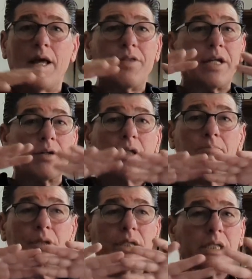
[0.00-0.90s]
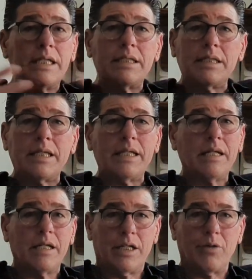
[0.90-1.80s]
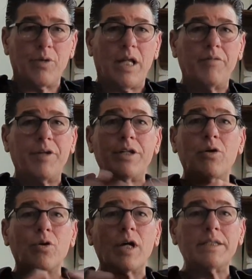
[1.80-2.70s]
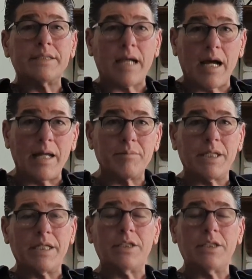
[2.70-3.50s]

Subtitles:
that are completely irrelevant or untimely.